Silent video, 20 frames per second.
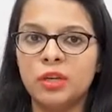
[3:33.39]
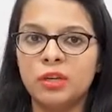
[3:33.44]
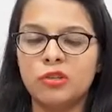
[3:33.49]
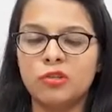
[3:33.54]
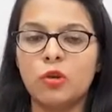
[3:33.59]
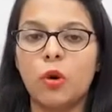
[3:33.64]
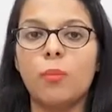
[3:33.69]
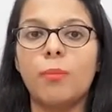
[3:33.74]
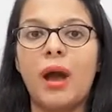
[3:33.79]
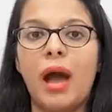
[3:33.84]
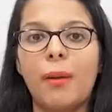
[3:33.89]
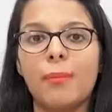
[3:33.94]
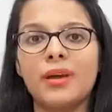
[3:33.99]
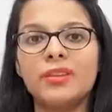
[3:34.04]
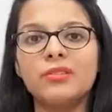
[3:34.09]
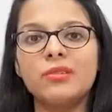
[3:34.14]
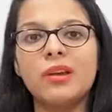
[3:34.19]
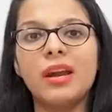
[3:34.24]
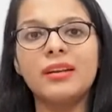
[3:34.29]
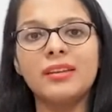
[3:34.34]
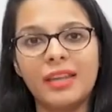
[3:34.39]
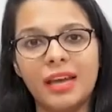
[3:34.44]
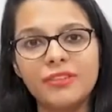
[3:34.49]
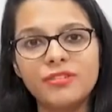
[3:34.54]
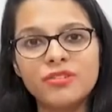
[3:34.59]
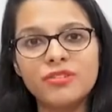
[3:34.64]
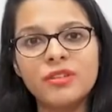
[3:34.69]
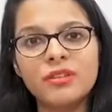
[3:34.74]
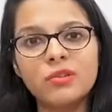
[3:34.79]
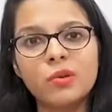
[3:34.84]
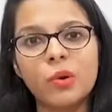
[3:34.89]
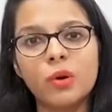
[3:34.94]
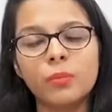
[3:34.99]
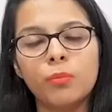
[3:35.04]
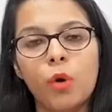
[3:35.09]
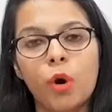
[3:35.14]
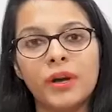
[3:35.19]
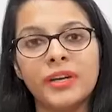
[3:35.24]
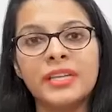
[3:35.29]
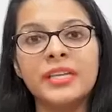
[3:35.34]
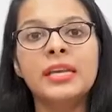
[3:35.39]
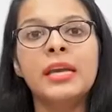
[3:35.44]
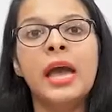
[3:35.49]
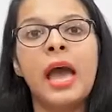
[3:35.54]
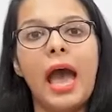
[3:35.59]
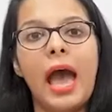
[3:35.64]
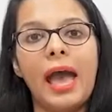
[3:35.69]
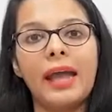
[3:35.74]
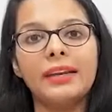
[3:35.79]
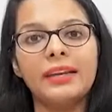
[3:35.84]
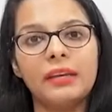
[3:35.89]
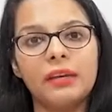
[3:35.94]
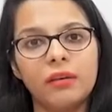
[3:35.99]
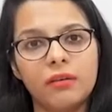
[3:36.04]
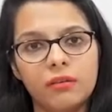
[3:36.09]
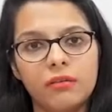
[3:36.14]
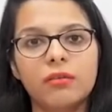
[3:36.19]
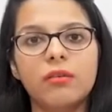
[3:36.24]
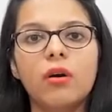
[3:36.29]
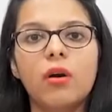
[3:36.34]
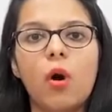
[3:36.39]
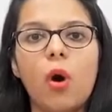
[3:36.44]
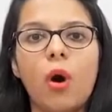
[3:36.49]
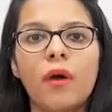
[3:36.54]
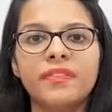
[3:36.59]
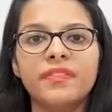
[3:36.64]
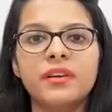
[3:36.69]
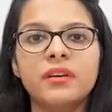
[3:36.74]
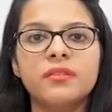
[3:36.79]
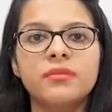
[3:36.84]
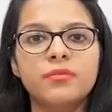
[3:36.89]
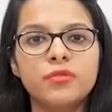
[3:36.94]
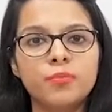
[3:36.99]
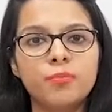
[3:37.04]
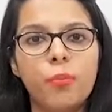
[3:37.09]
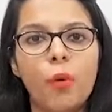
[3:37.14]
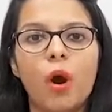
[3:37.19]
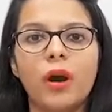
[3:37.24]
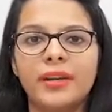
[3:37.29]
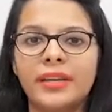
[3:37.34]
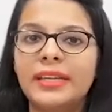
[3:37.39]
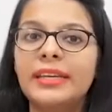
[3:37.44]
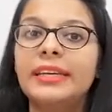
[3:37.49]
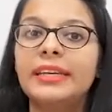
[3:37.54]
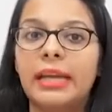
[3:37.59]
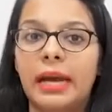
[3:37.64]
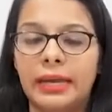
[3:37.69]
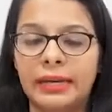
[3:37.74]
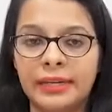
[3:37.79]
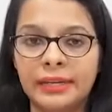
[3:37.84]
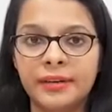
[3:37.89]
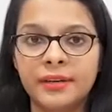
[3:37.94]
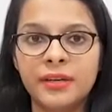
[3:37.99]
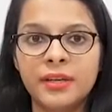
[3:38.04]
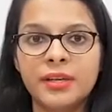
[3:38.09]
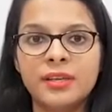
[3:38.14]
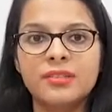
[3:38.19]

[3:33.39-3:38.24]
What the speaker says: So Bhamasura touched his own body, and on the spot he died.